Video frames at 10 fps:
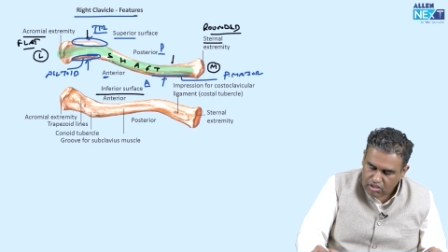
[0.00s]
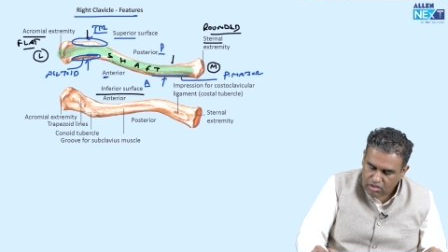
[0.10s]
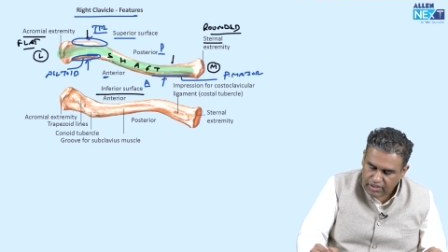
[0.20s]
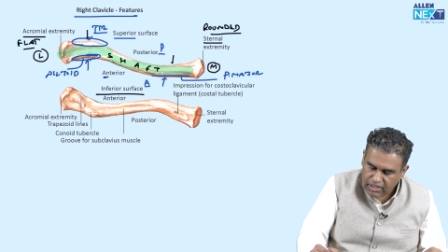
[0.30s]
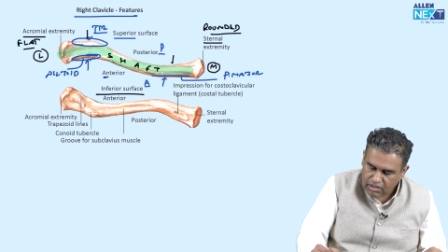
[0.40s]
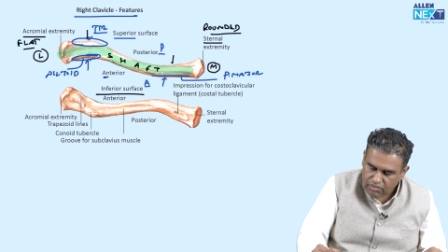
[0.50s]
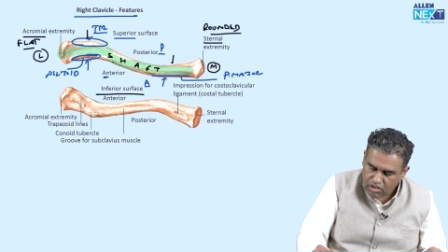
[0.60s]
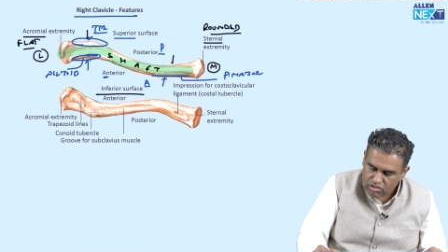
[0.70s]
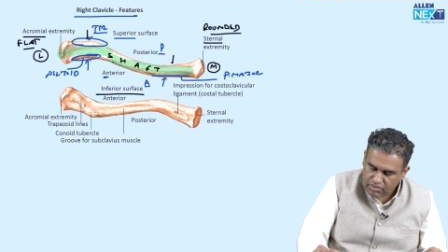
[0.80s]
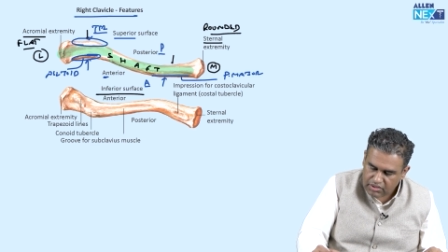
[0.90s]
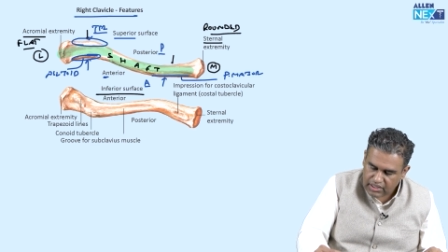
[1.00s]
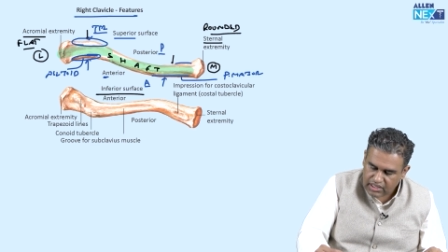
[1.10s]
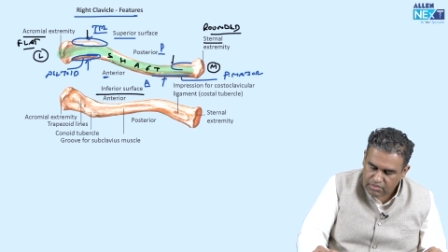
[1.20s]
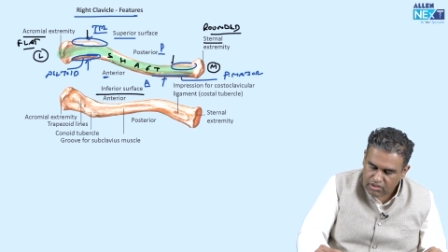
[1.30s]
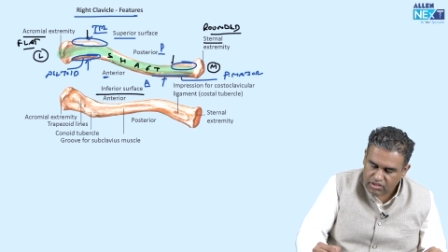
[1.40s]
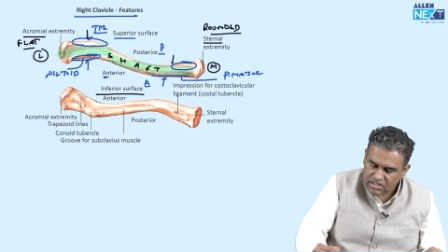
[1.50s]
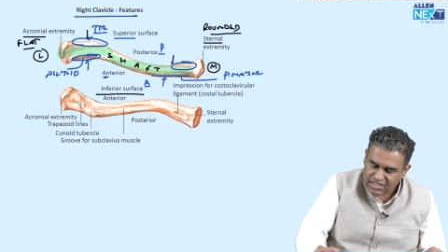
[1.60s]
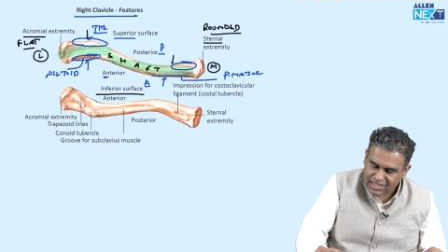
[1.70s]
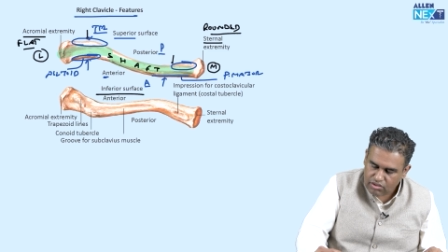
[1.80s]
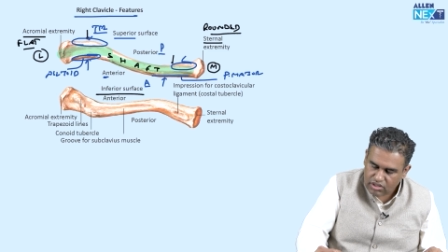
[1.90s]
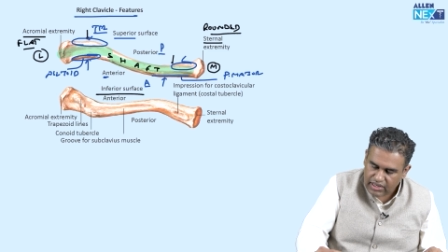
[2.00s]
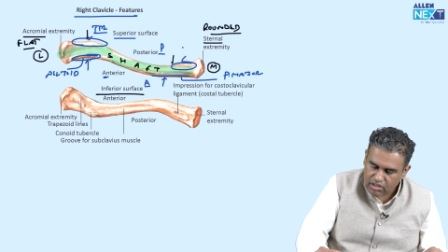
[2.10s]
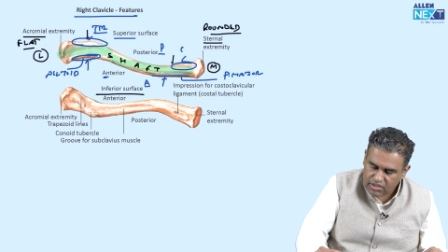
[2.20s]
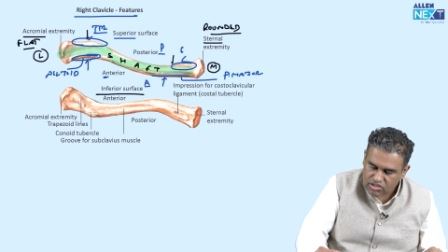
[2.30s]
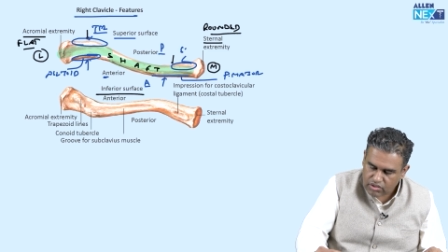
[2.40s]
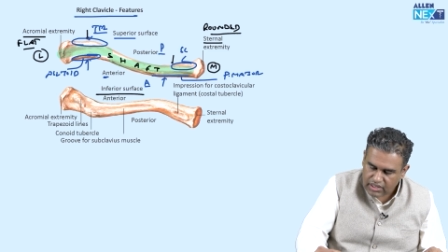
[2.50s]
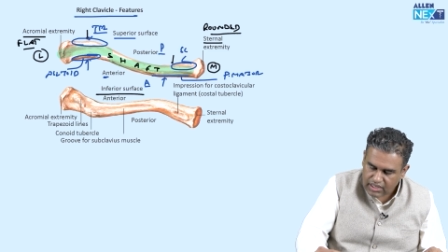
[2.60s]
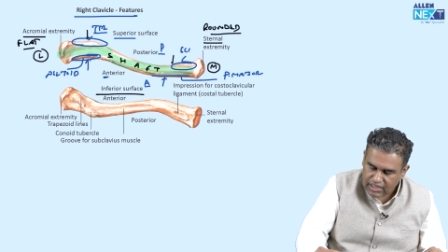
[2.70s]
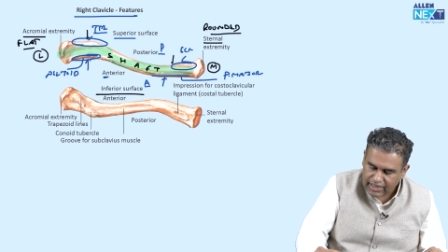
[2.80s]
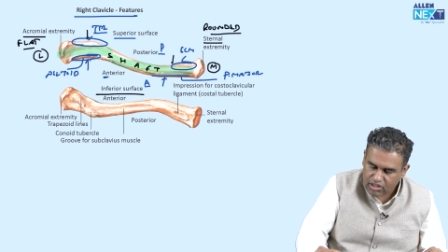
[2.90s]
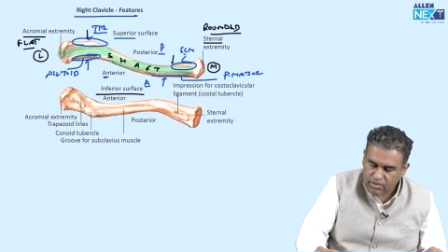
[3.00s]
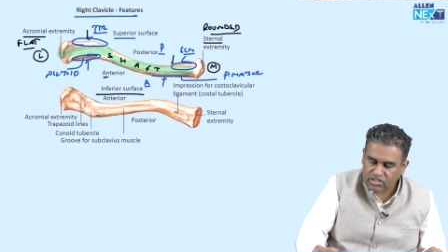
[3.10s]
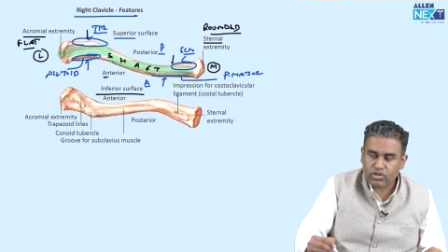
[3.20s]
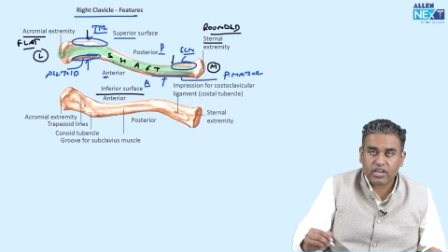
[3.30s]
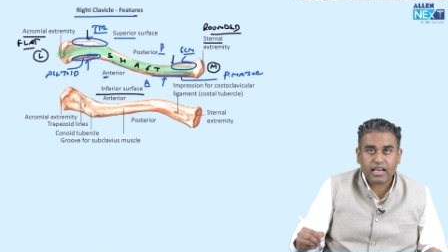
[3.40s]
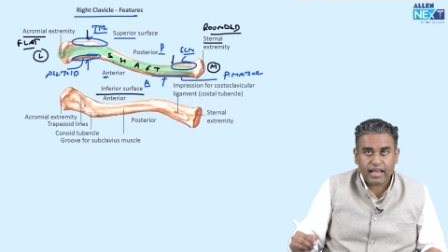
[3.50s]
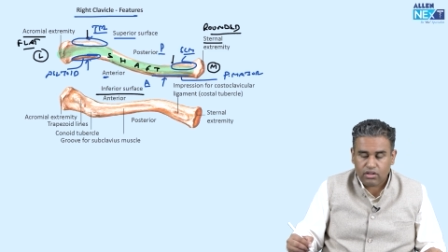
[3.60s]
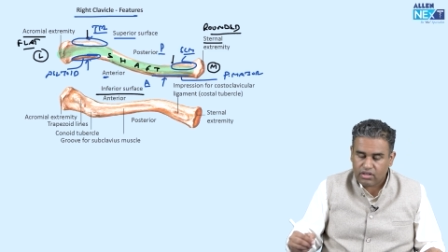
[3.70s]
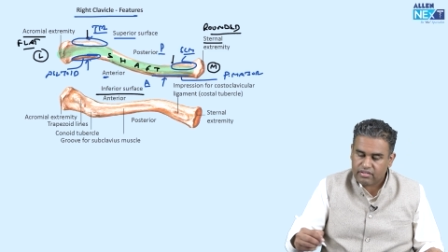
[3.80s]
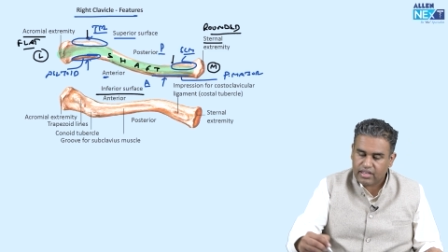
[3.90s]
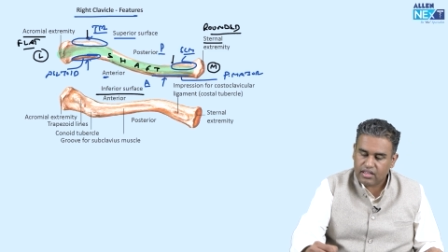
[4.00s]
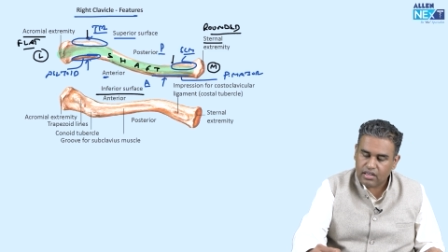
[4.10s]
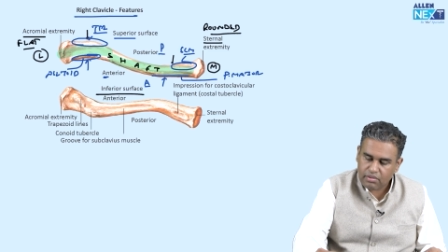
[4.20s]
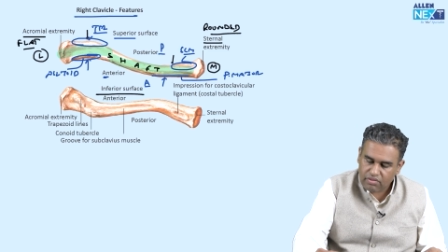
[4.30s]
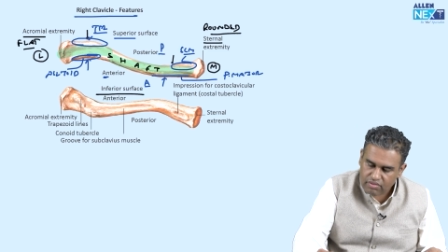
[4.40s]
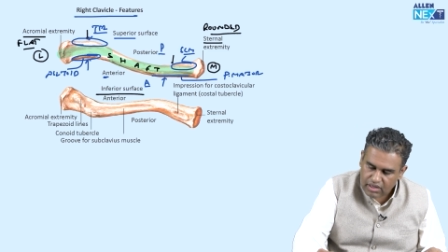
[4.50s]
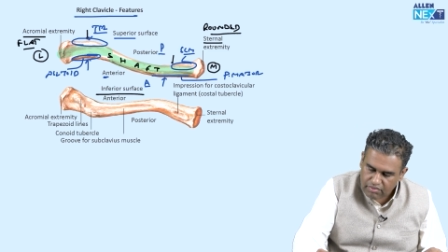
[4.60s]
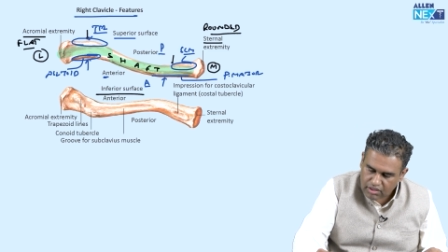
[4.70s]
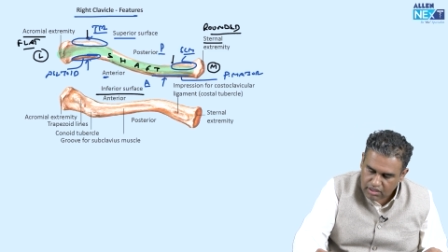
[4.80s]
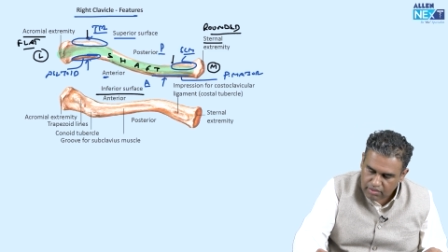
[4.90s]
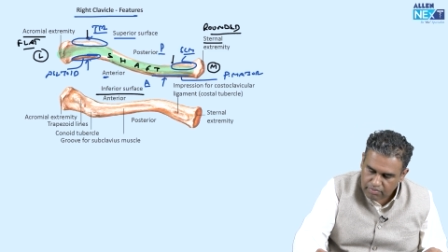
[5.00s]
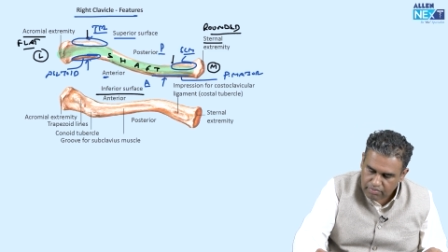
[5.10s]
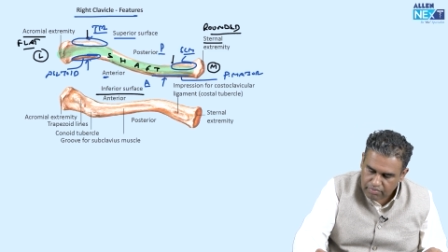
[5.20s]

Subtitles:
Over here, we also have the attachment to the sternocleidomastoid. Cleidomastoid. Cleido is another name of clavicle.